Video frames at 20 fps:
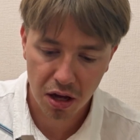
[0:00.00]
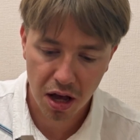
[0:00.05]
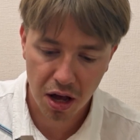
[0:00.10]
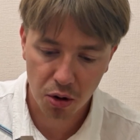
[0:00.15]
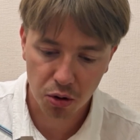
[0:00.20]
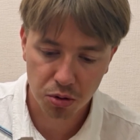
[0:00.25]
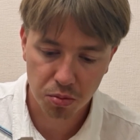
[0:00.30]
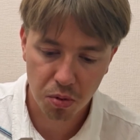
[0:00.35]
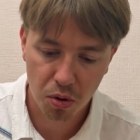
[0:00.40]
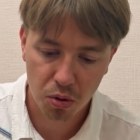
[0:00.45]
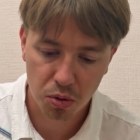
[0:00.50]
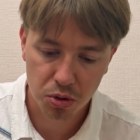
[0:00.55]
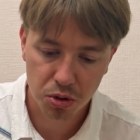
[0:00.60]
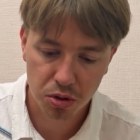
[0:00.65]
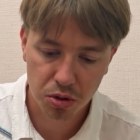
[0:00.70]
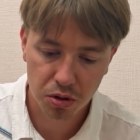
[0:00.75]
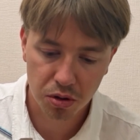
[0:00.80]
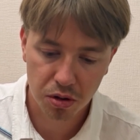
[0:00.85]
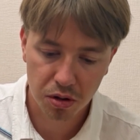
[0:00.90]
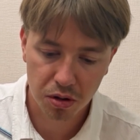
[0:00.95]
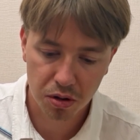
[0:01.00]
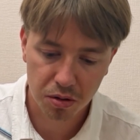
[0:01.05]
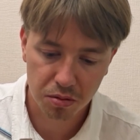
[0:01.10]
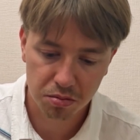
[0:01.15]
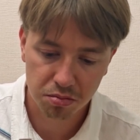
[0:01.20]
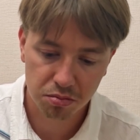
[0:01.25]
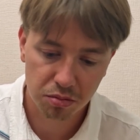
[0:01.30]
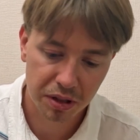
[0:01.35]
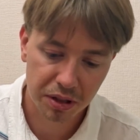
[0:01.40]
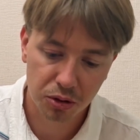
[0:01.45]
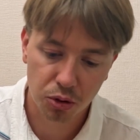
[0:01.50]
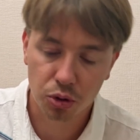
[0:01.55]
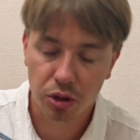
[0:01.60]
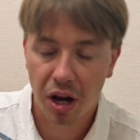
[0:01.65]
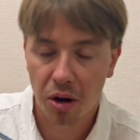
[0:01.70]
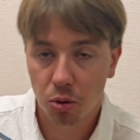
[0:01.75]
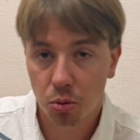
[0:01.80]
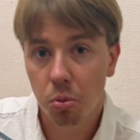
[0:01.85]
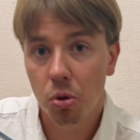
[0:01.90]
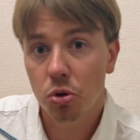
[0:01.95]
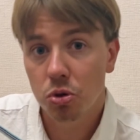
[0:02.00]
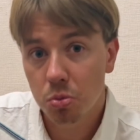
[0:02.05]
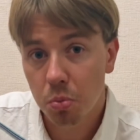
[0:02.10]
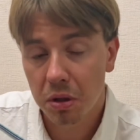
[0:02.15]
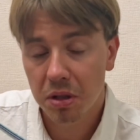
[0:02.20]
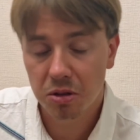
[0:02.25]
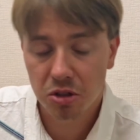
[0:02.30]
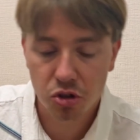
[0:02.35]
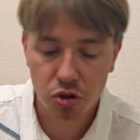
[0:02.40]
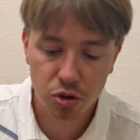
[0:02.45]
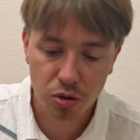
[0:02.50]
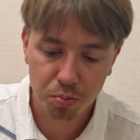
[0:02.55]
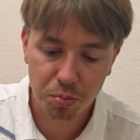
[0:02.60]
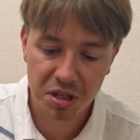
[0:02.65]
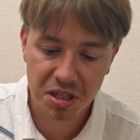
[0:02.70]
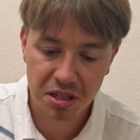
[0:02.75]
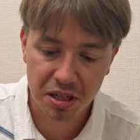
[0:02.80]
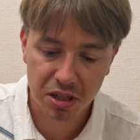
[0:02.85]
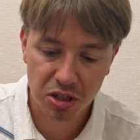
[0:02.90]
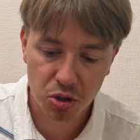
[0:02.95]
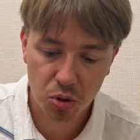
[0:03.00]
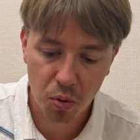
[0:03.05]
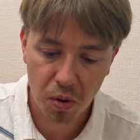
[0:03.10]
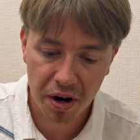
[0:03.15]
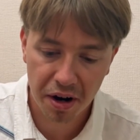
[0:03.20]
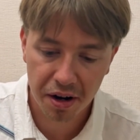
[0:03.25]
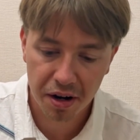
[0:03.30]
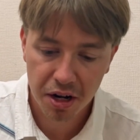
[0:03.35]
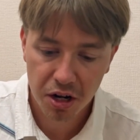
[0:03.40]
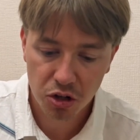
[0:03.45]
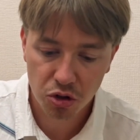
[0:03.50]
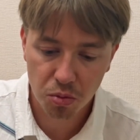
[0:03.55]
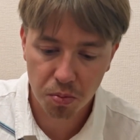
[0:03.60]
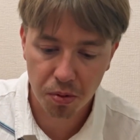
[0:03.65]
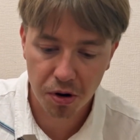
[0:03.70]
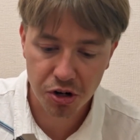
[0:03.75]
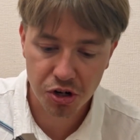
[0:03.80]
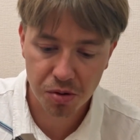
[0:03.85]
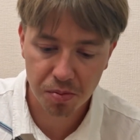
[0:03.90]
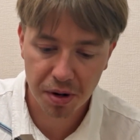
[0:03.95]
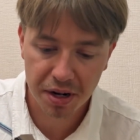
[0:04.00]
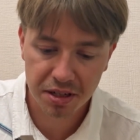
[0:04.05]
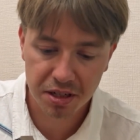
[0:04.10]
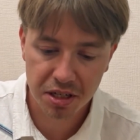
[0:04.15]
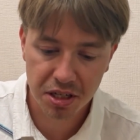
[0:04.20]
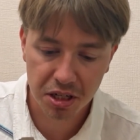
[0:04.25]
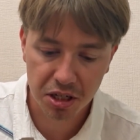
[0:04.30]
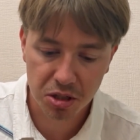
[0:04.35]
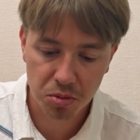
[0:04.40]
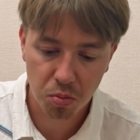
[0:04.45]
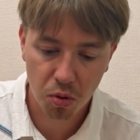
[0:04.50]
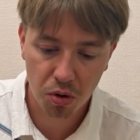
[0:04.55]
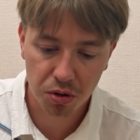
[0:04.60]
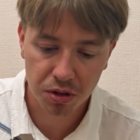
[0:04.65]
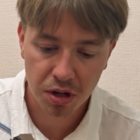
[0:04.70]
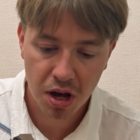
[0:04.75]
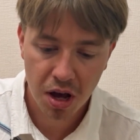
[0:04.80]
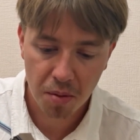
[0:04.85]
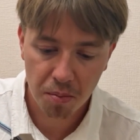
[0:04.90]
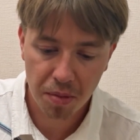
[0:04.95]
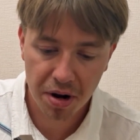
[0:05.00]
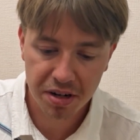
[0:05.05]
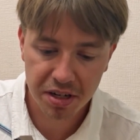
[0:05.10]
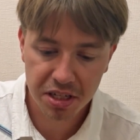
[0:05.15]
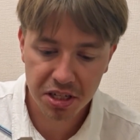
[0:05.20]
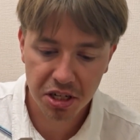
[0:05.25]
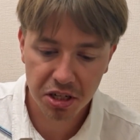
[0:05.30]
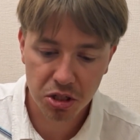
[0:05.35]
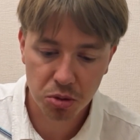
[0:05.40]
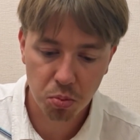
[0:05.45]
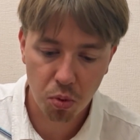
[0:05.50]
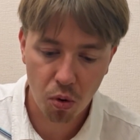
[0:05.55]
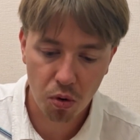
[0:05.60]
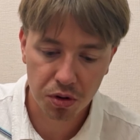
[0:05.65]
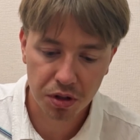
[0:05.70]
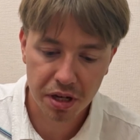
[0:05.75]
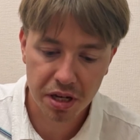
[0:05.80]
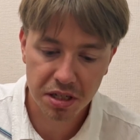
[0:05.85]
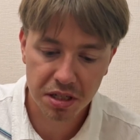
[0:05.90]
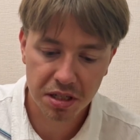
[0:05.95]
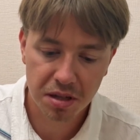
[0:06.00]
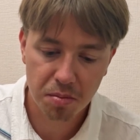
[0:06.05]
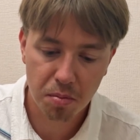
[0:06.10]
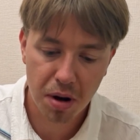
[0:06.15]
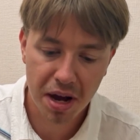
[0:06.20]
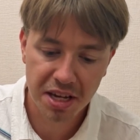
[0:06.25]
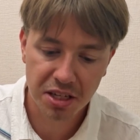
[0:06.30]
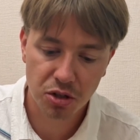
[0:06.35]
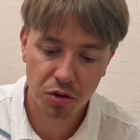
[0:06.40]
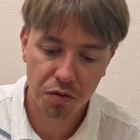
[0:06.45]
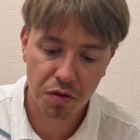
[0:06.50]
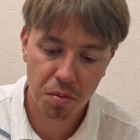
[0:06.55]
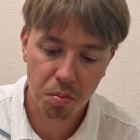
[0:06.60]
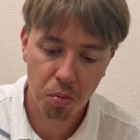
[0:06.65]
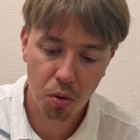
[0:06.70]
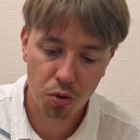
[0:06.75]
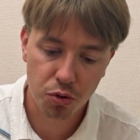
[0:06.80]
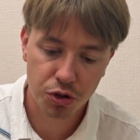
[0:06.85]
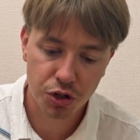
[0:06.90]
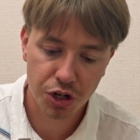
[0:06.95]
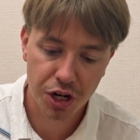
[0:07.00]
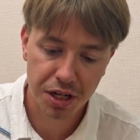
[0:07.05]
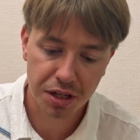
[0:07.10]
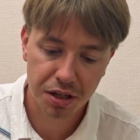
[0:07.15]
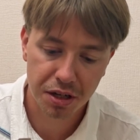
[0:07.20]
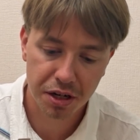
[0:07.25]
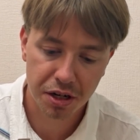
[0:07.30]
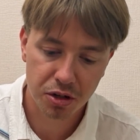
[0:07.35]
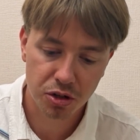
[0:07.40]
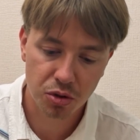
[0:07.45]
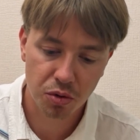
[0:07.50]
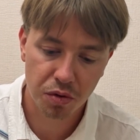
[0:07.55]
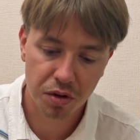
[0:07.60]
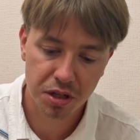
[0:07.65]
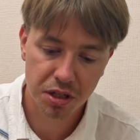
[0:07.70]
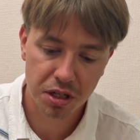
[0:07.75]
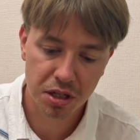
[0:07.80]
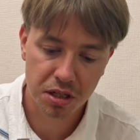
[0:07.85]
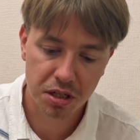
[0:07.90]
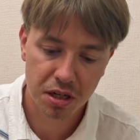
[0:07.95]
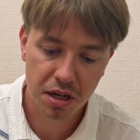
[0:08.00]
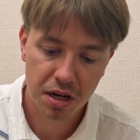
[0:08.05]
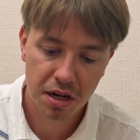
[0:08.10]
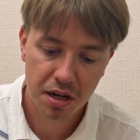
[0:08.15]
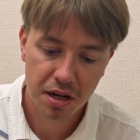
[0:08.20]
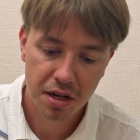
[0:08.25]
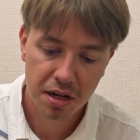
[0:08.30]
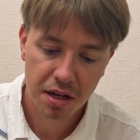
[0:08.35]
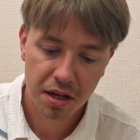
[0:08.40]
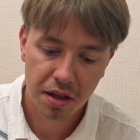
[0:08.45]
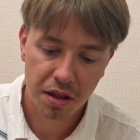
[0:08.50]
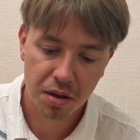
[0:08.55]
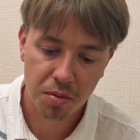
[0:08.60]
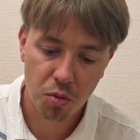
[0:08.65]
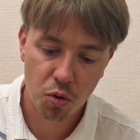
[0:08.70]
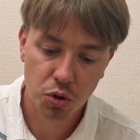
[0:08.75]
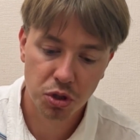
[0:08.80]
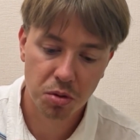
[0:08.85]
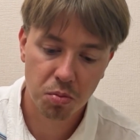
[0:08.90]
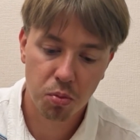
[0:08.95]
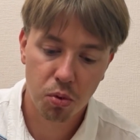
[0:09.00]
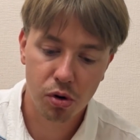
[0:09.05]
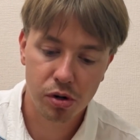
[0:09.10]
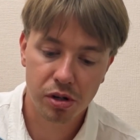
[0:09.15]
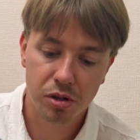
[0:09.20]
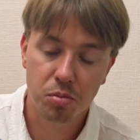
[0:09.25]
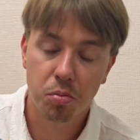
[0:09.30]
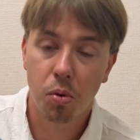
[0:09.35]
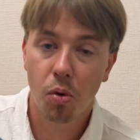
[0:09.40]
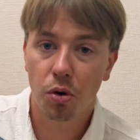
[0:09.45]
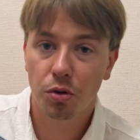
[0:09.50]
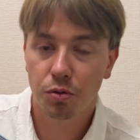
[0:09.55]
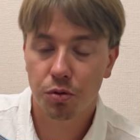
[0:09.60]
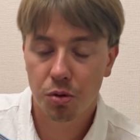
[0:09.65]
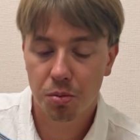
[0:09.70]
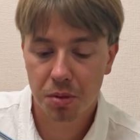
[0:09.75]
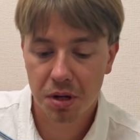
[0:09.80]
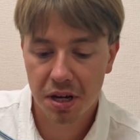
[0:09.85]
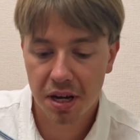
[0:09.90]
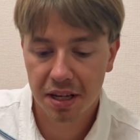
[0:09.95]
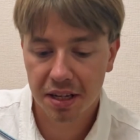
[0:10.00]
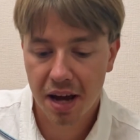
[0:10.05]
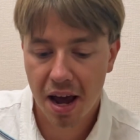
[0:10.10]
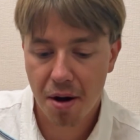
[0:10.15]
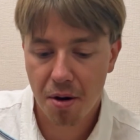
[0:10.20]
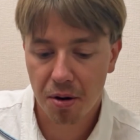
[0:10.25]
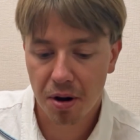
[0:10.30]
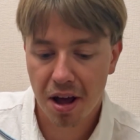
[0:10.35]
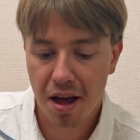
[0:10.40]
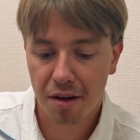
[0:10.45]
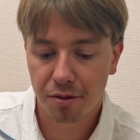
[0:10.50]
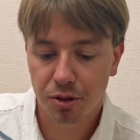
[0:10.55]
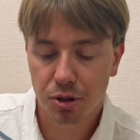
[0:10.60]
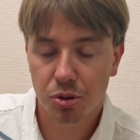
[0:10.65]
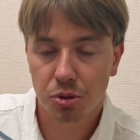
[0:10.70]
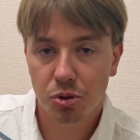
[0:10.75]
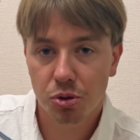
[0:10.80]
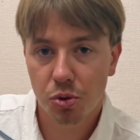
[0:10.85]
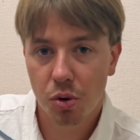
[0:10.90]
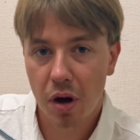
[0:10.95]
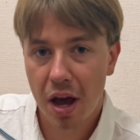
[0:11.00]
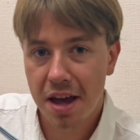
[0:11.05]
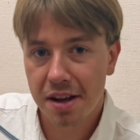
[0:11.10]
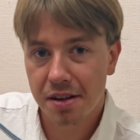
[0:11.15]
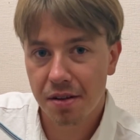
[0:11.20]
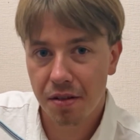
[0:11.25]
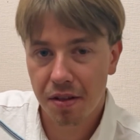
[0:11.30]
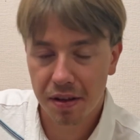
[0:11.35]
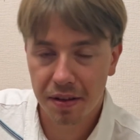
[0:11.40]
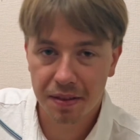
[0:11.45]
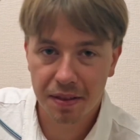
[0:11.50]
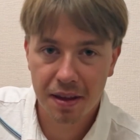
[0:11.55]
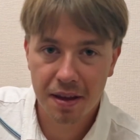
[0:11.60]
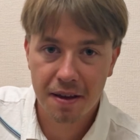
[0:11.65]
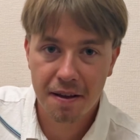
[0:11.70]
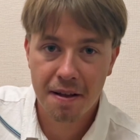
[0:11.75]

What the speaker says: outpost, well, not outpost, but b6 square, to pressure my d6 pawn. My d6 pawn is the base of the pawn chain here, so this is the most important pawn for me, and I have to do anything